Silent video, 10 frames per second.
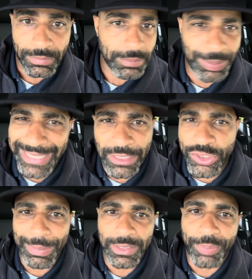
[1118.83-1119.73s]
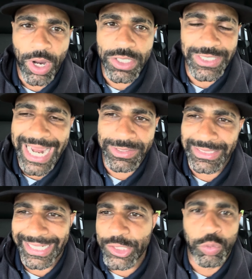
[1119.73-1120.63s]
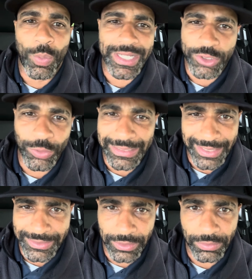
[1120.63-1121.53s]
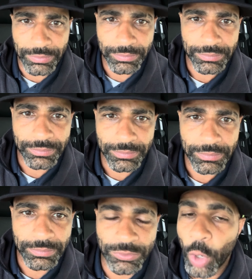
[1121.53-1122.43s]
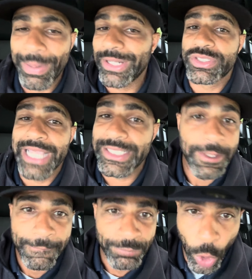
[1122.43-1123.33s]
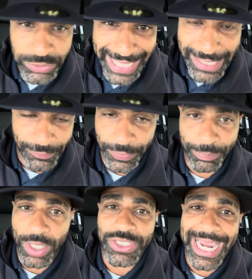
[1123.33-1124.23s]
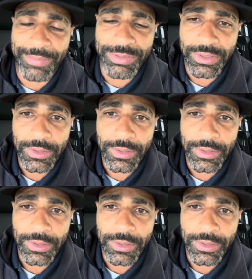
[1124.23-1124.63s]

But that will talk about LeBron James looking like he's 20 years old out there still. Don't make no sense. No standard for LeBron James.